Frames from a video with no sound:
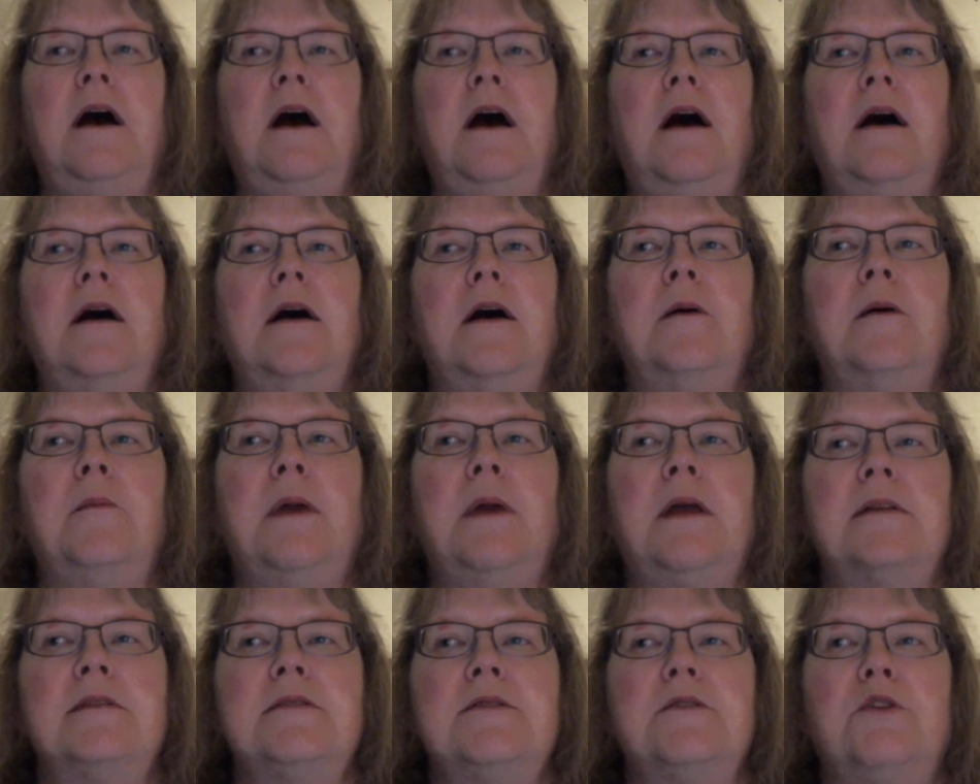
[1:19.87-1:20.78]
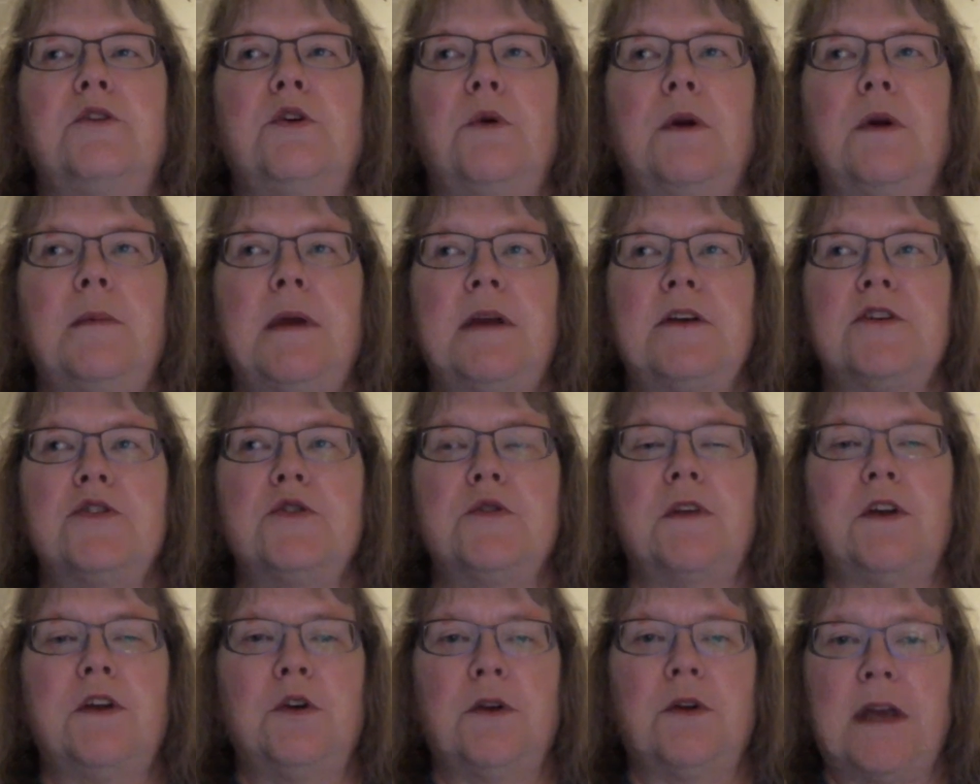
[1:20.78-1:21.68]
And so you want to make sure
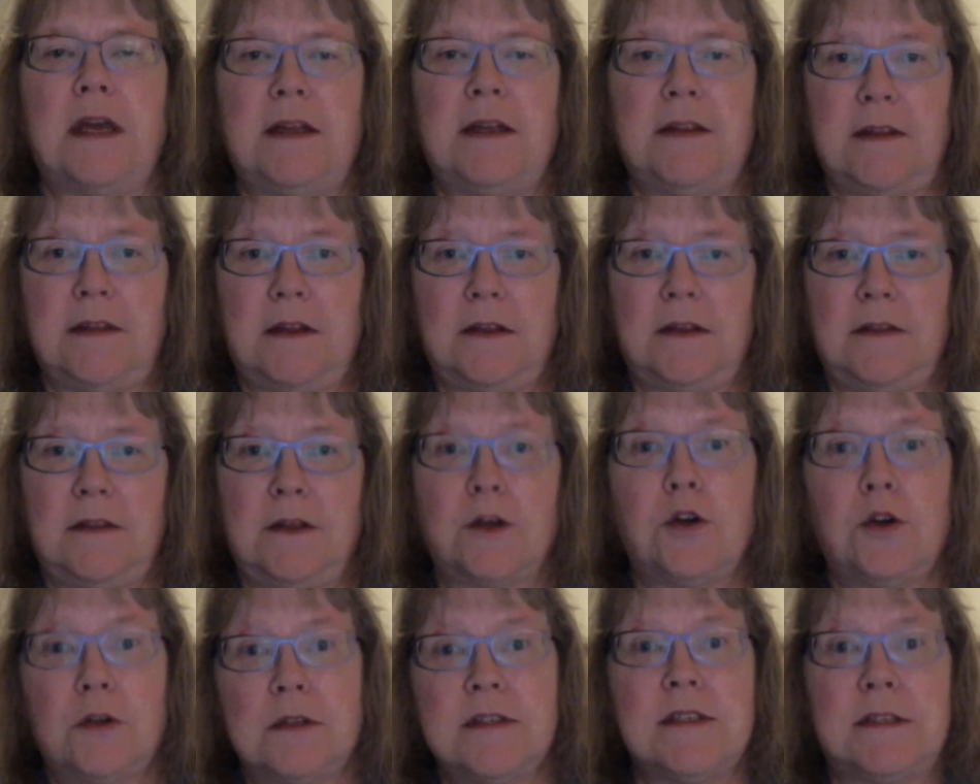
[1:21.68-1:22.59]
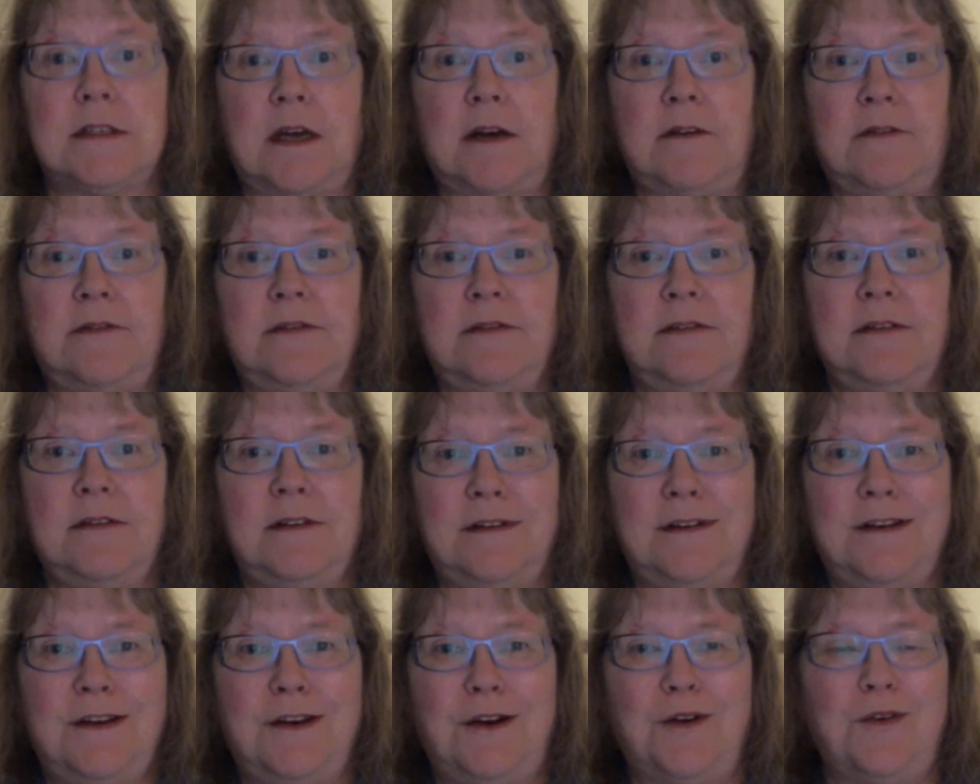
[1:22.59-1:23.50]
that you're getting the good stuff,
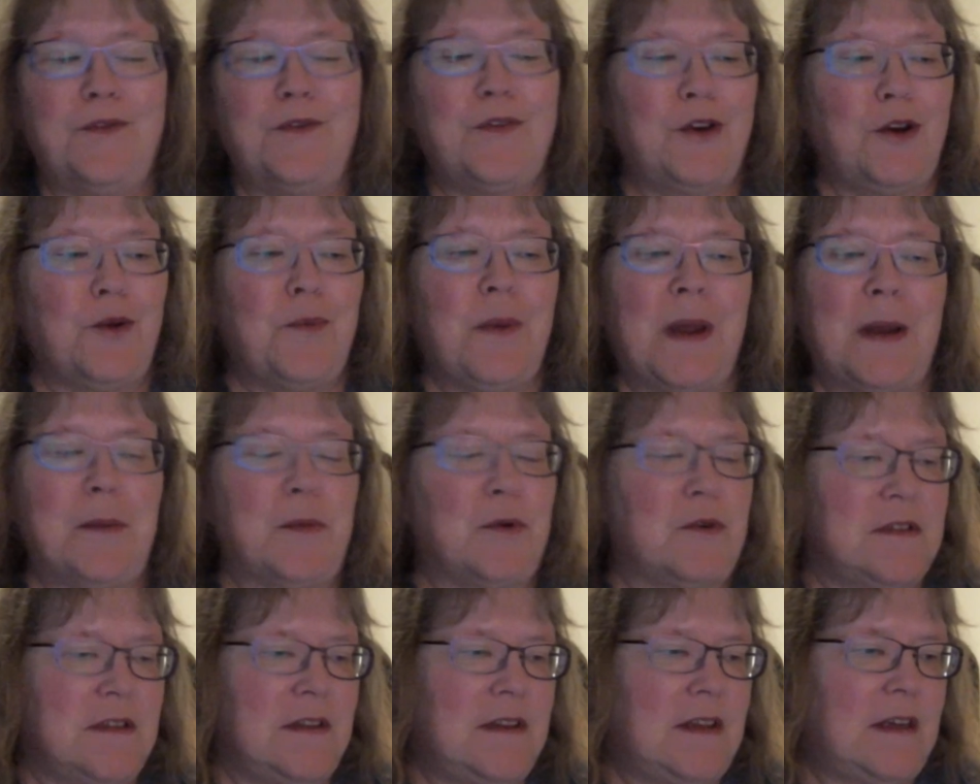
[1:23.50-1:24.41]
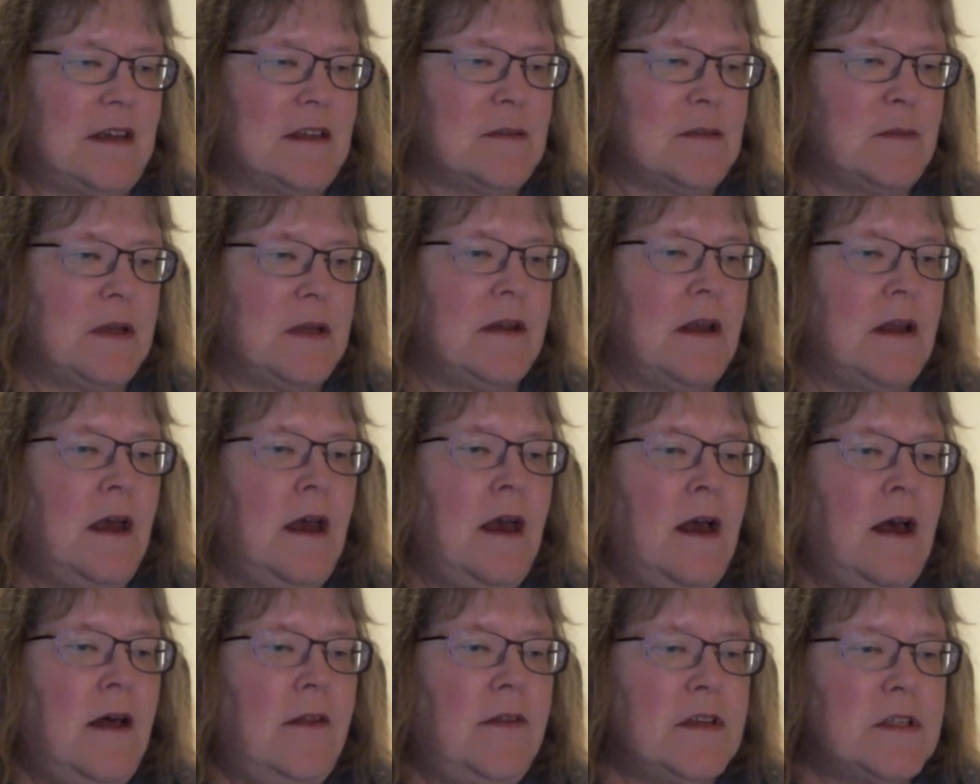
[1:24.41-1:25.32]
for your papers and things. But
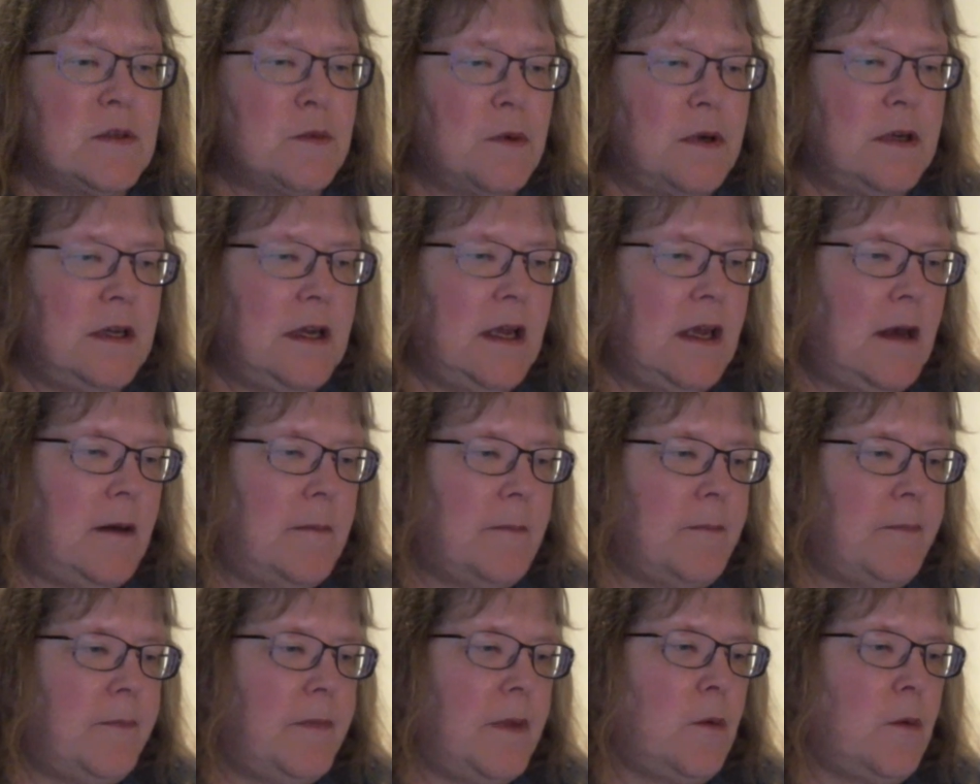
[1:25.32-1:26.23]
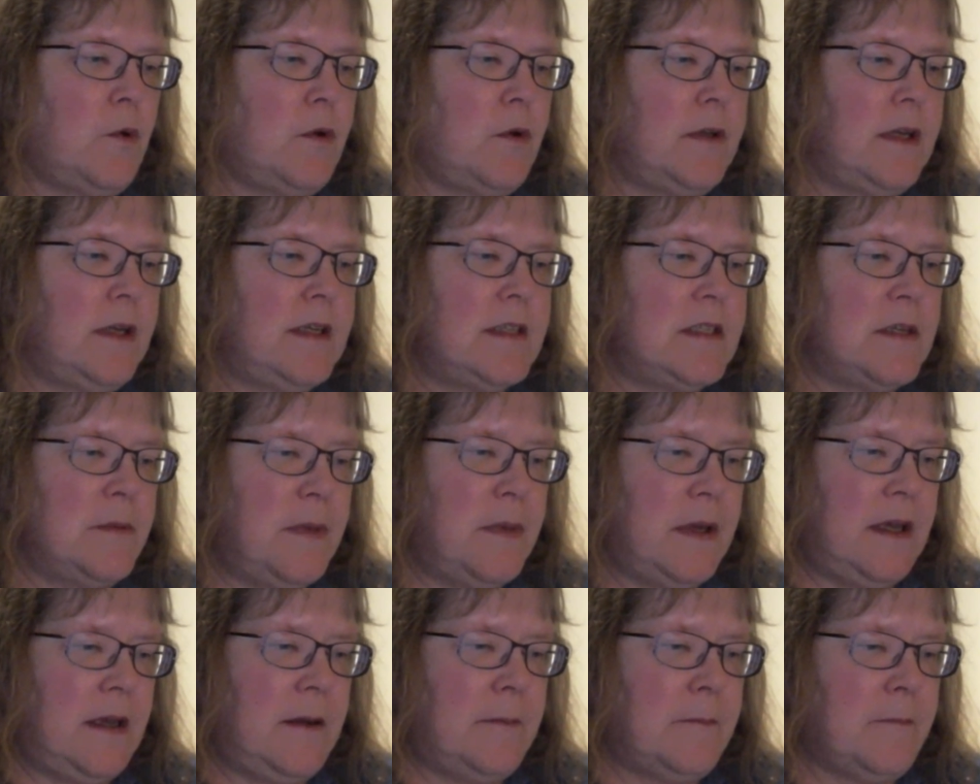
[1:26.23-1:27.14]
this one will need to
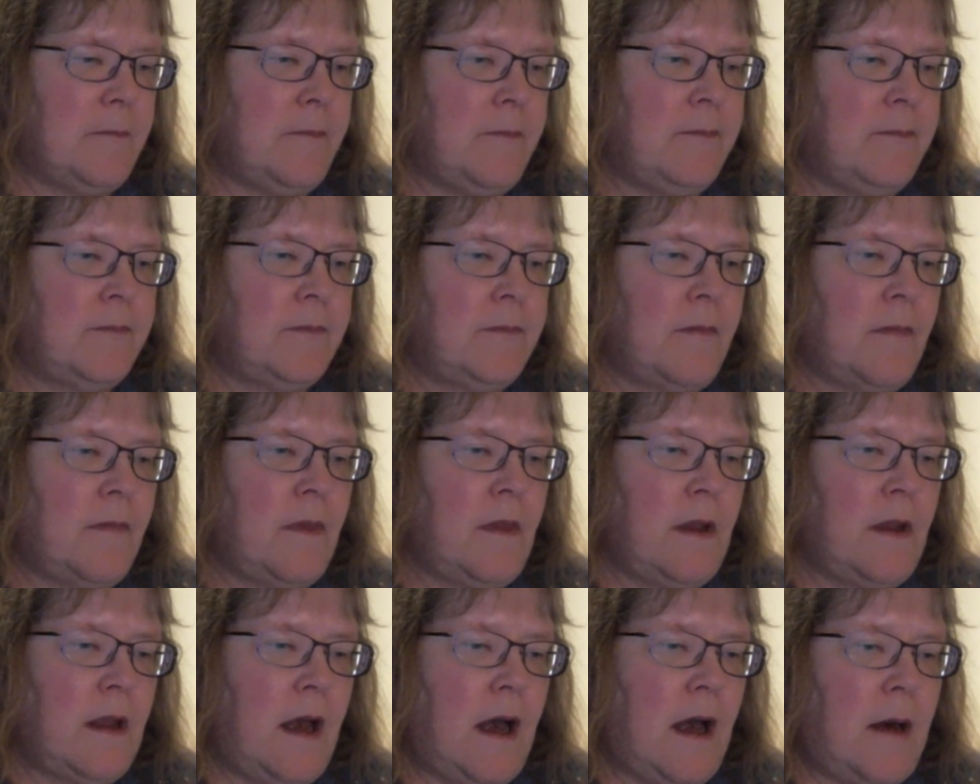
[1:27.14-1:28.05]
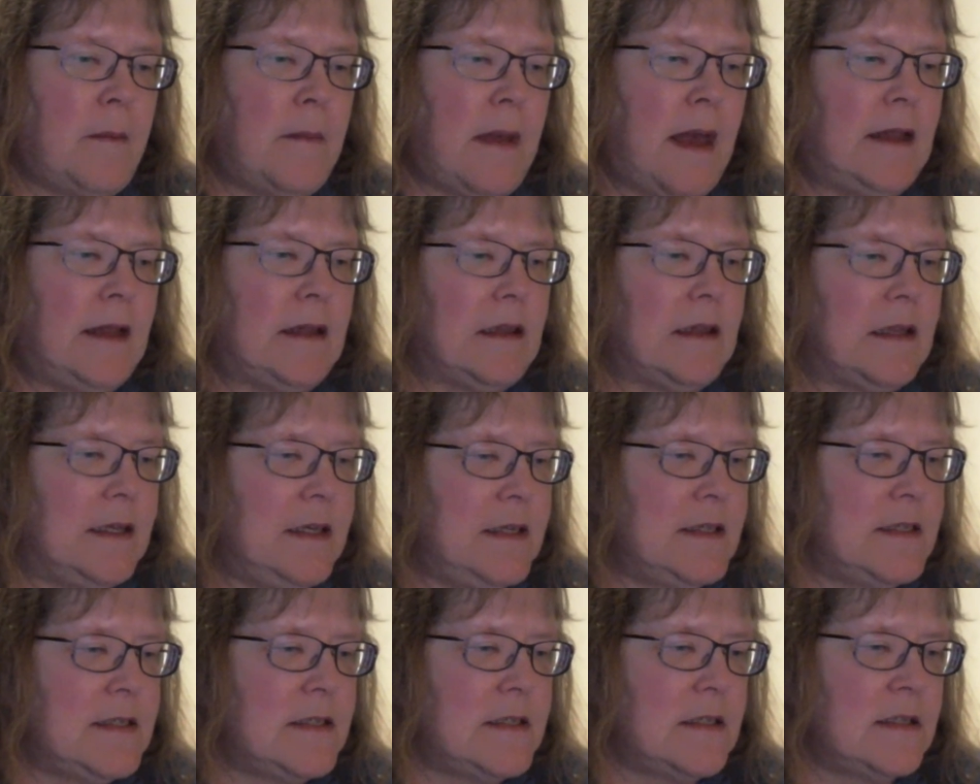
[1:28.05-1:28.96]
be at
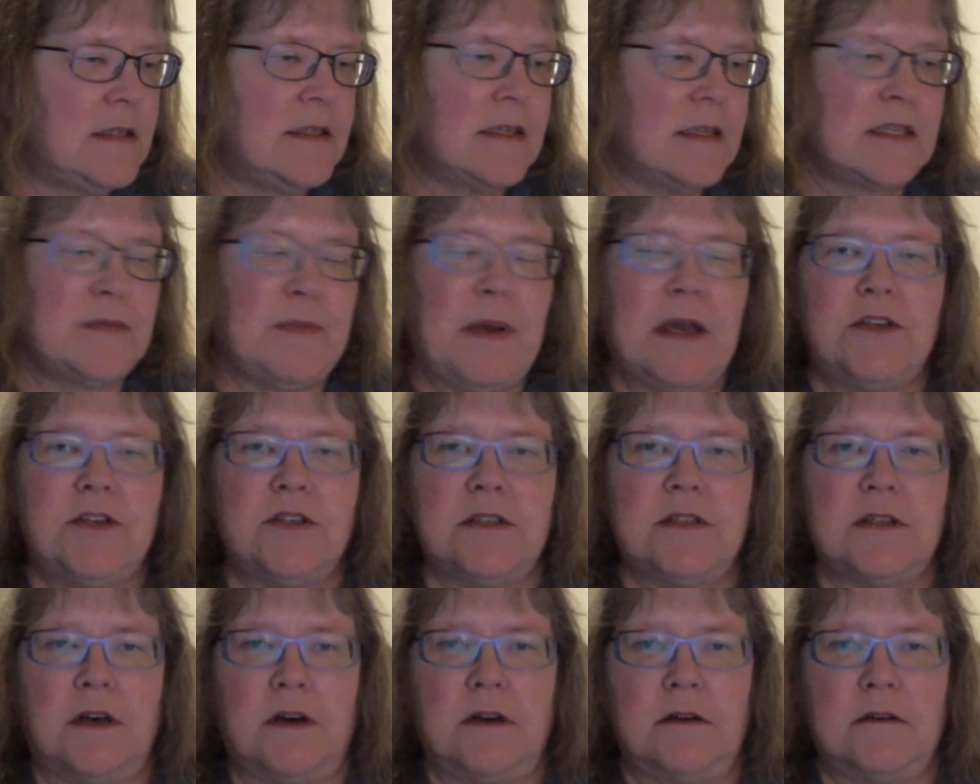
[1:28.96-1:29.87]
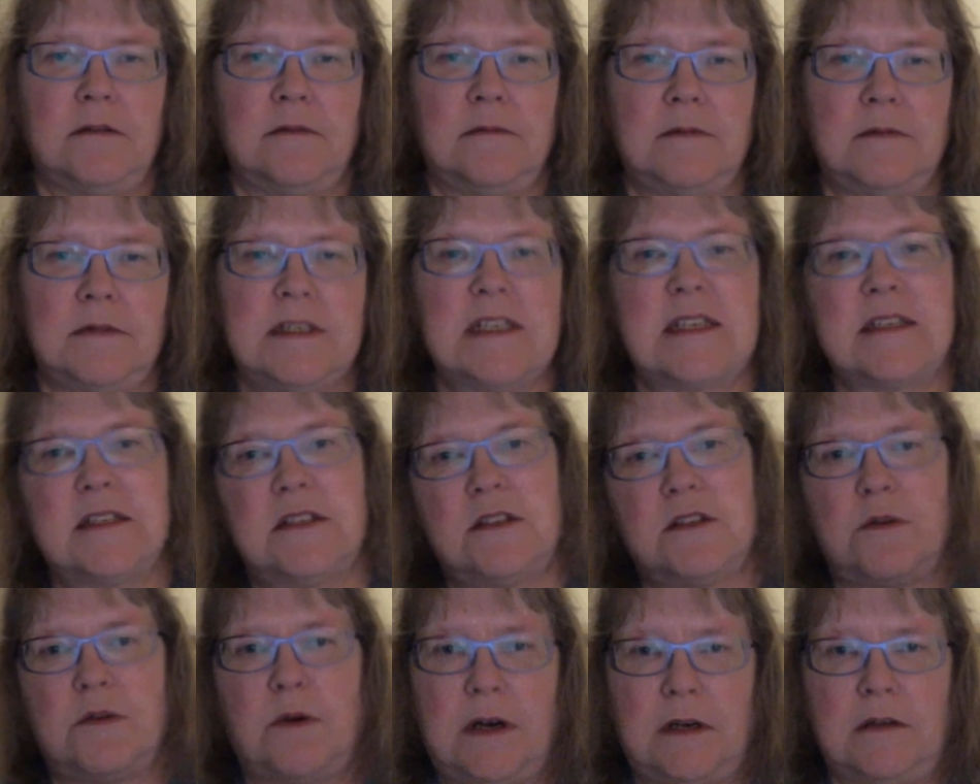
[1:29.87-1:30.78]
least 6 pages long, 6 to
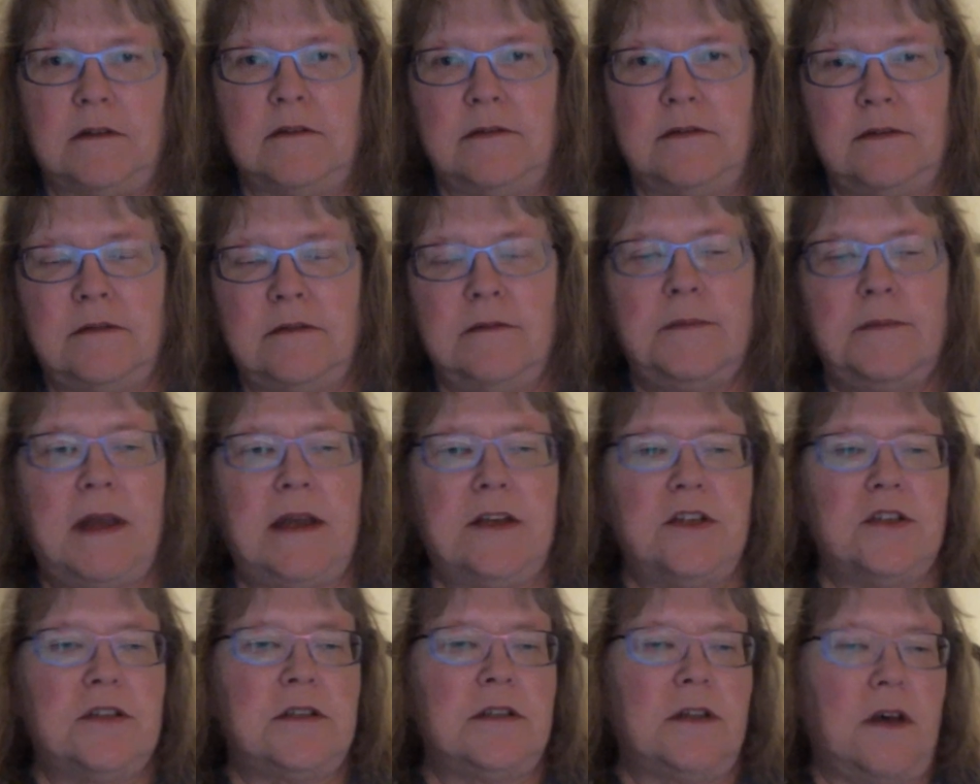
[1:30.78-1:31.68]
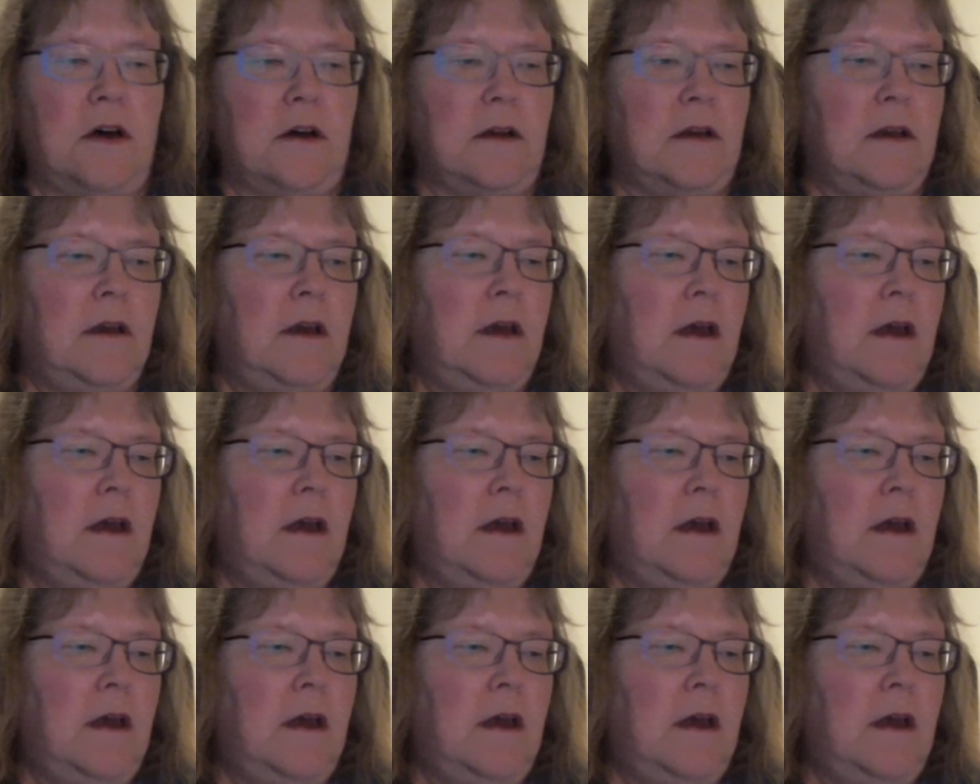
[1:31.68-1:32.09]
12 pages long.